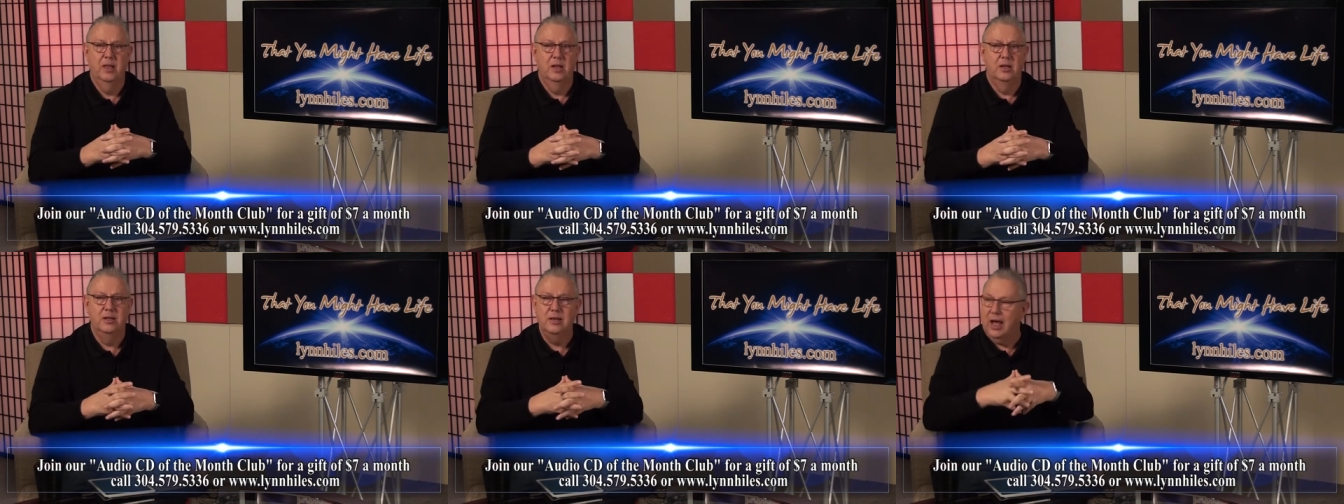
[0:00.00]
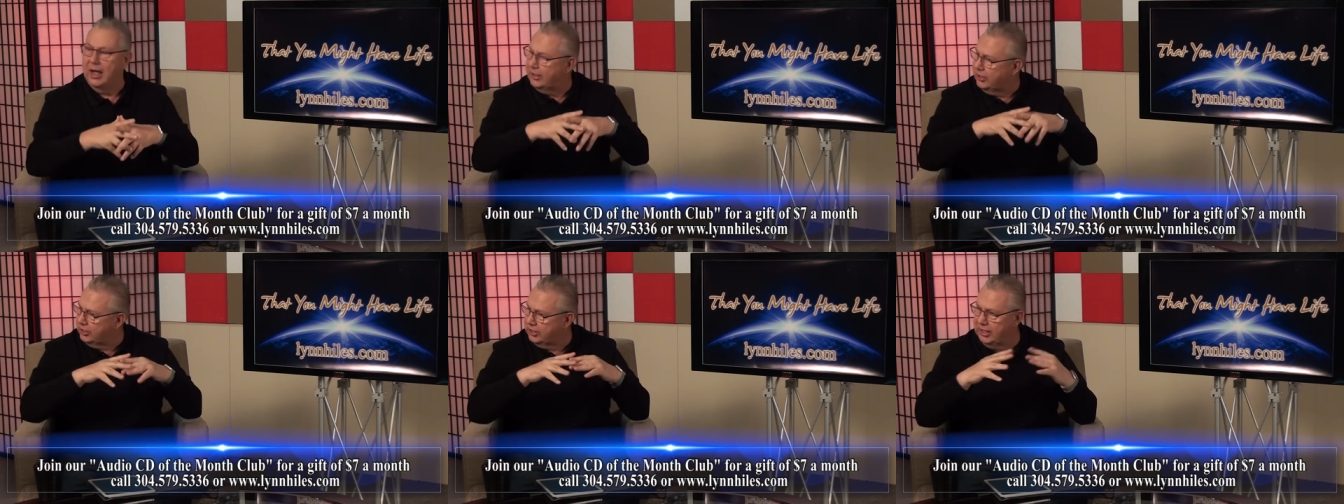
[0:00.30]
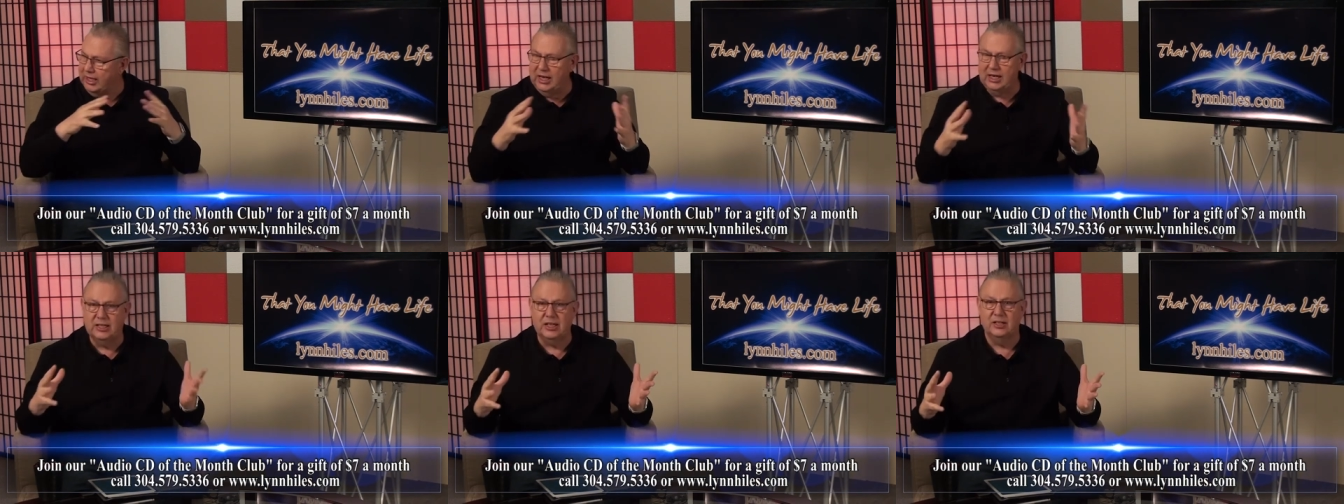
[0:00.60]
not
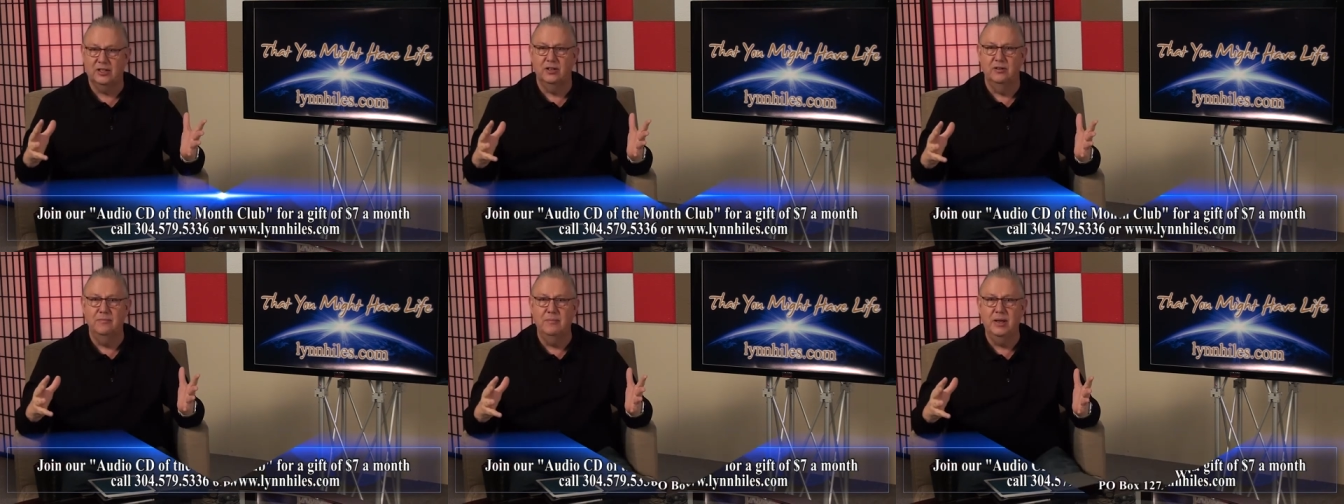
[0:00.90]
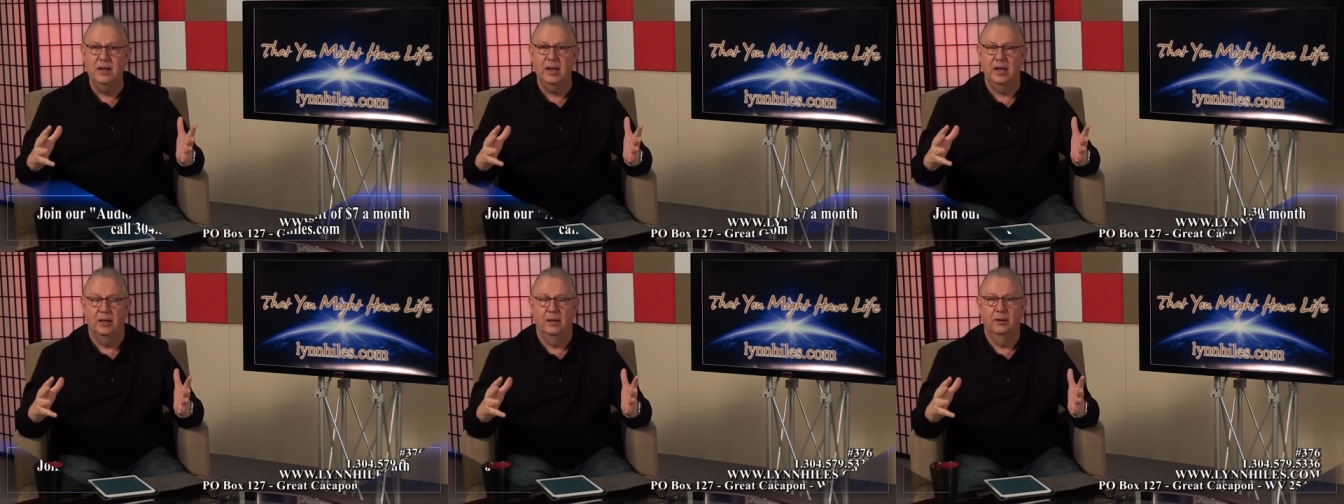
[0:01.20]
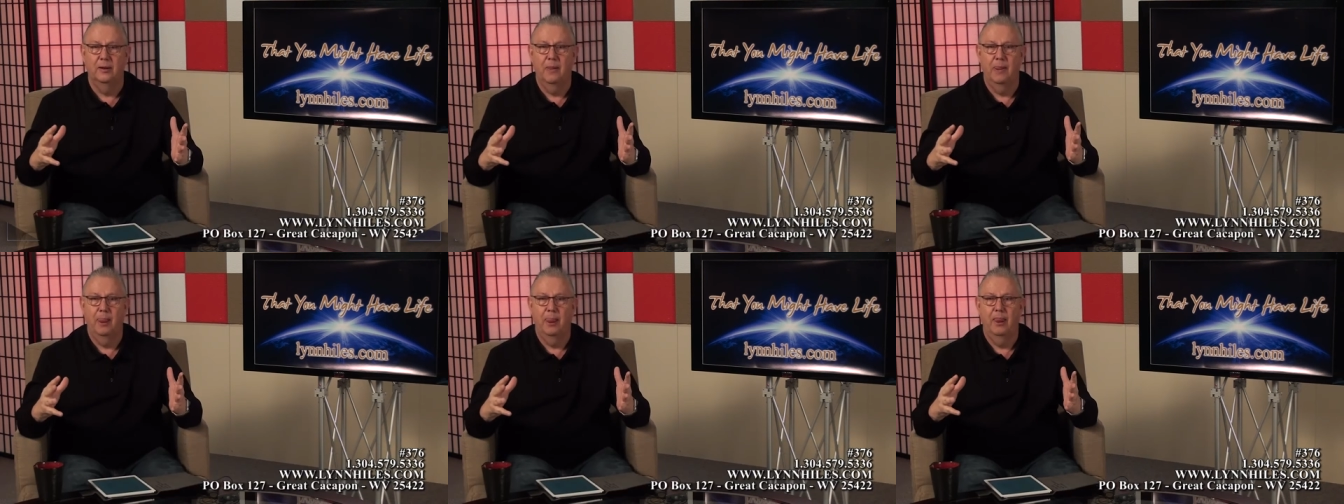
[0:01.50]
seeds as of many,
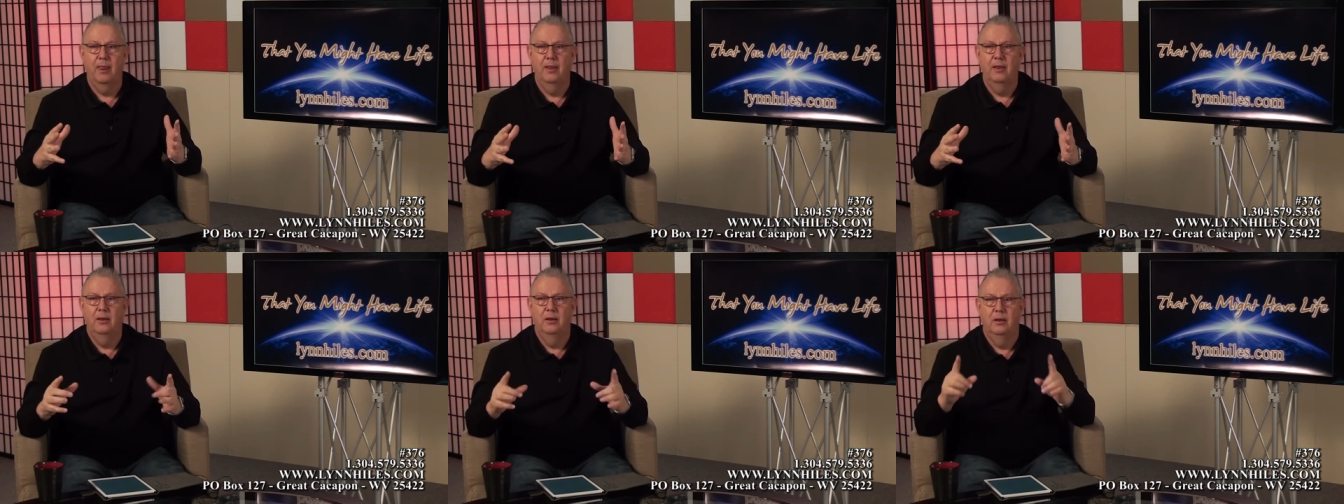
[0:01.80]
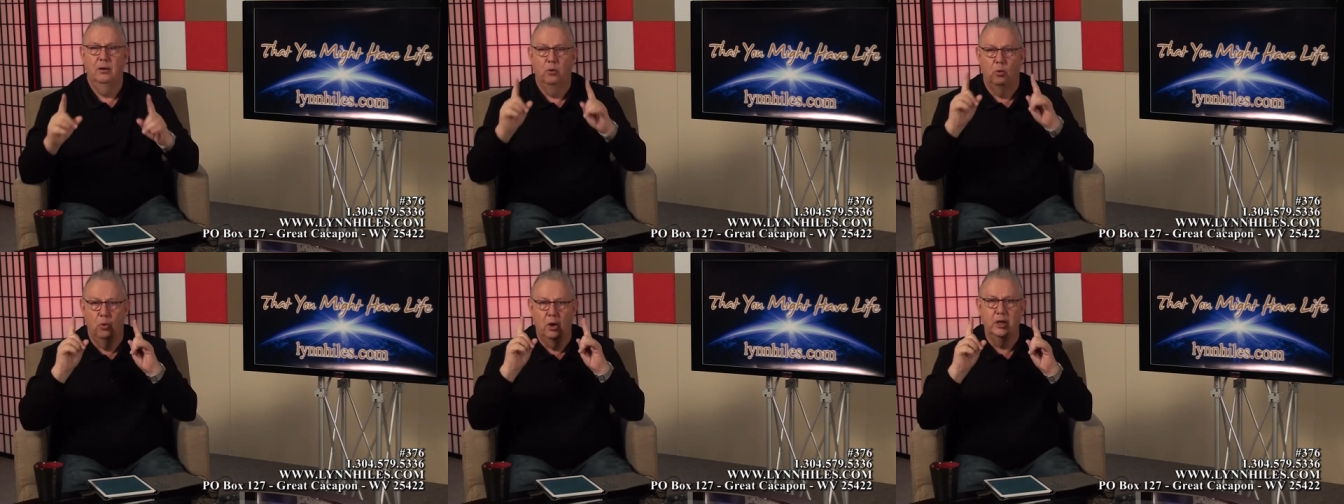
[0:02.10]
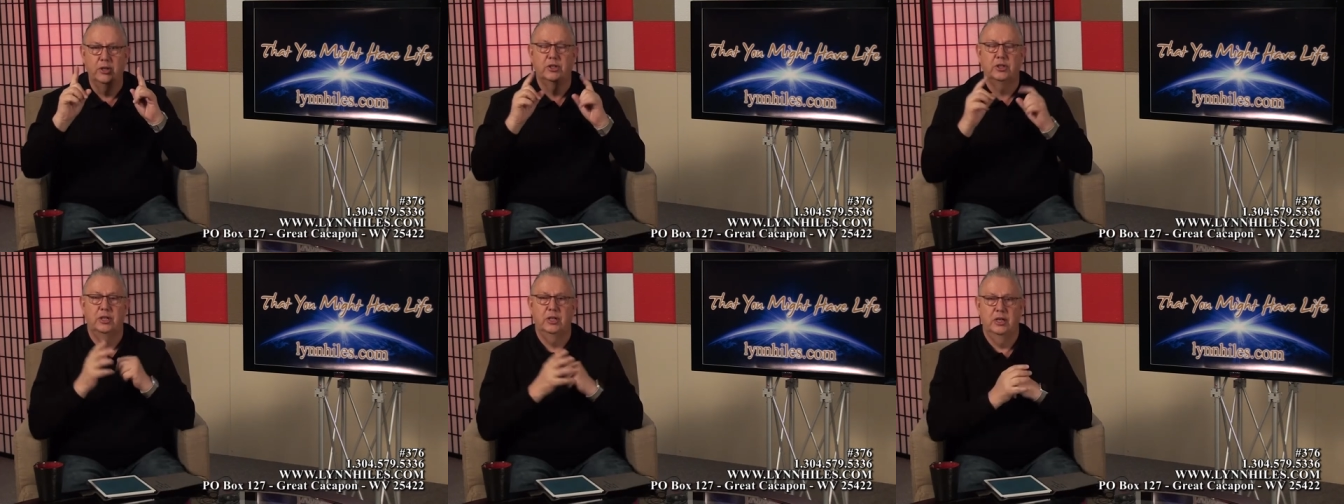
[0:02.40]

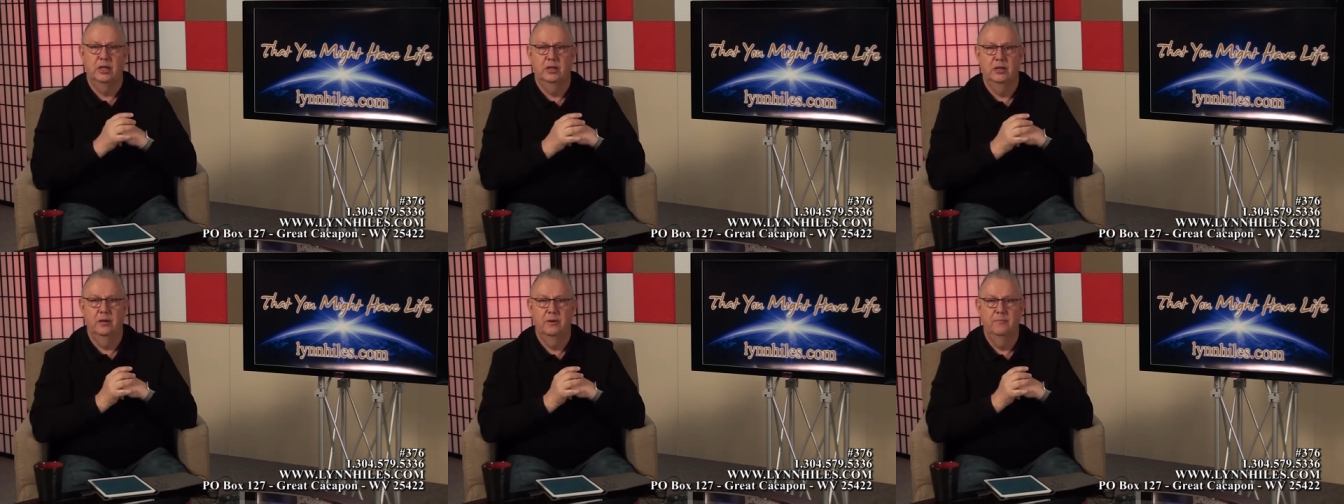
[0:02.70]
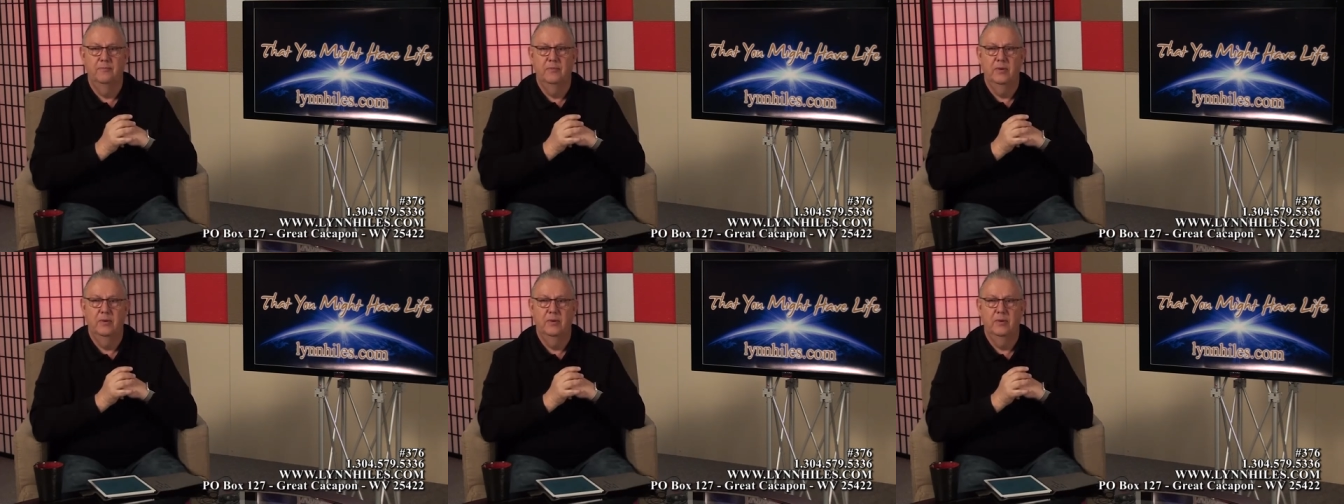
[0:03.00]
one seed.